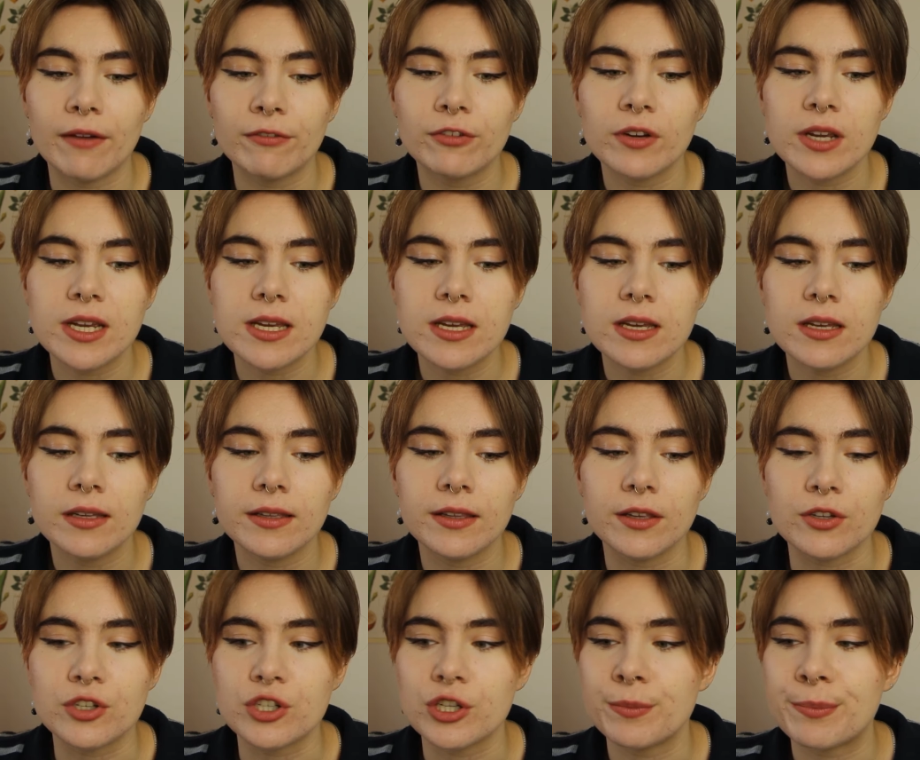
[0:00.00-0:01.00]
Every
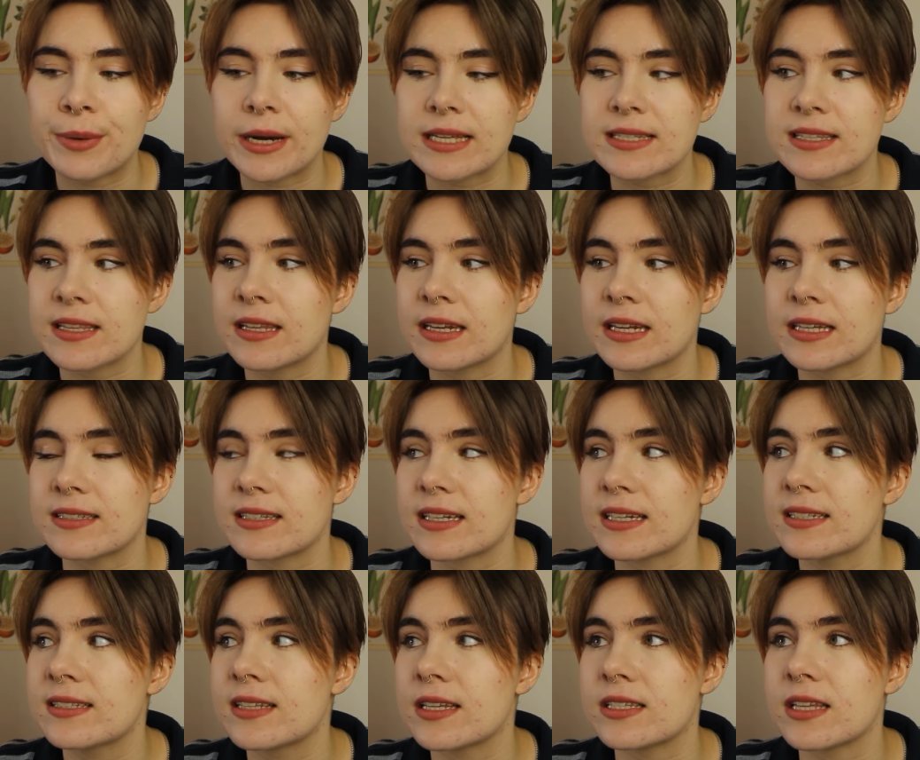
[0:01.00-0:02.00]
YouTube person that
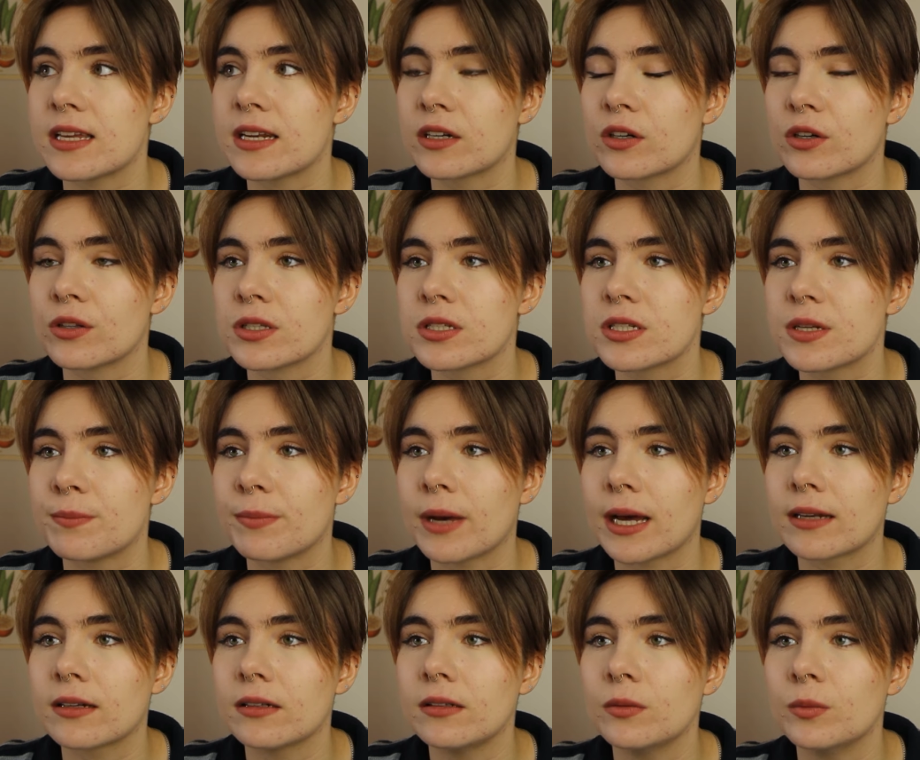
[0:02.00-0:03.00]
exists is in a constant
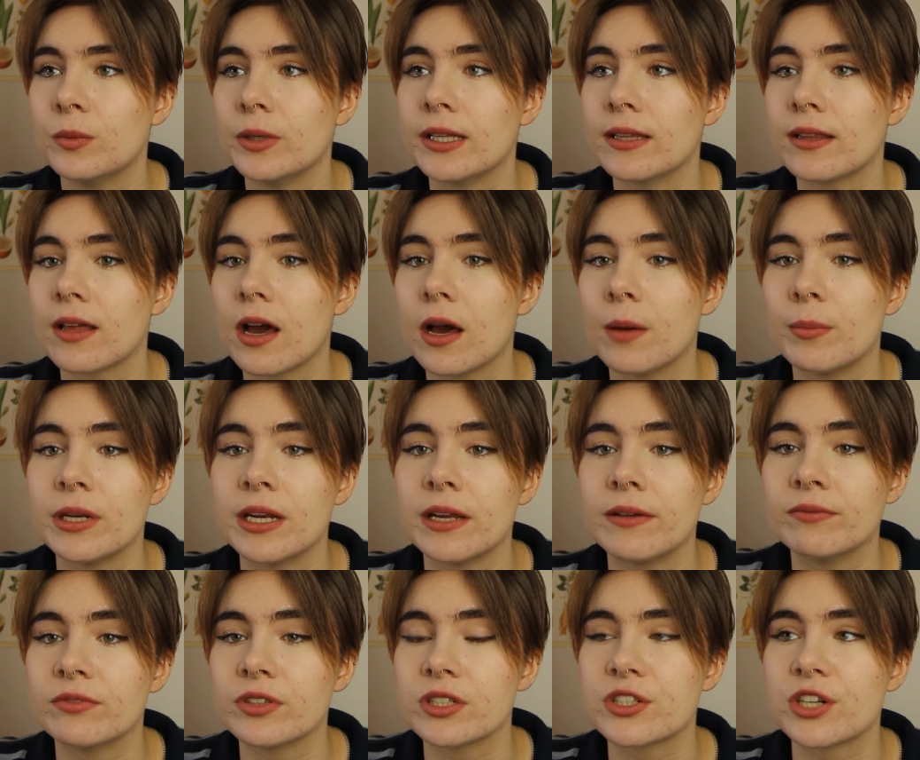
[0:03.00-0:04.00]
battle with urban
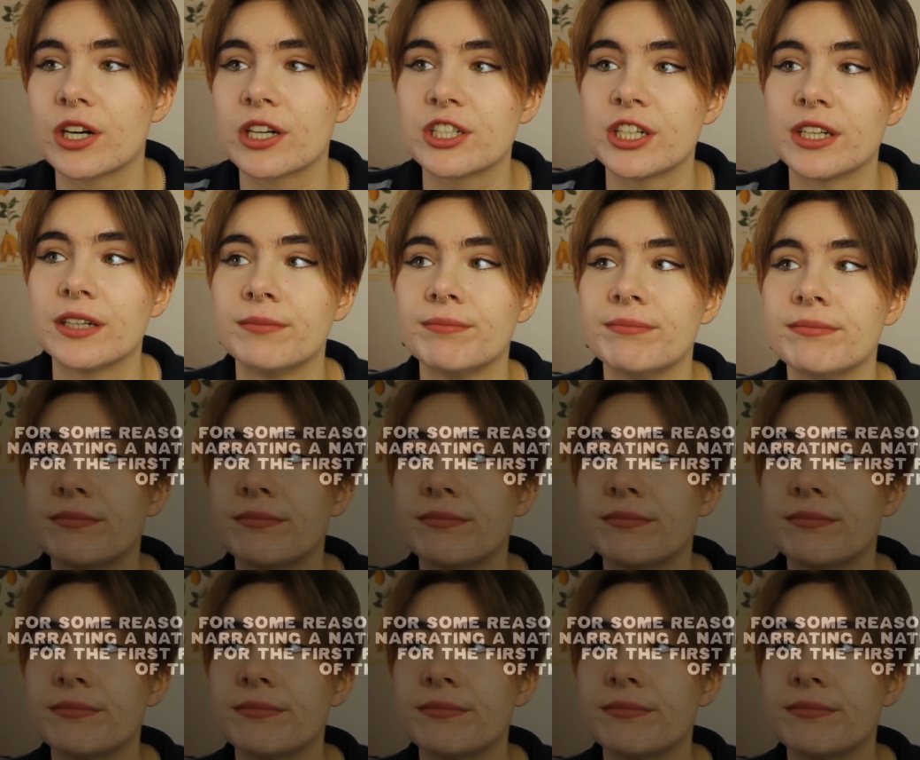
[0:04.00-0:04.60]
infrastructure.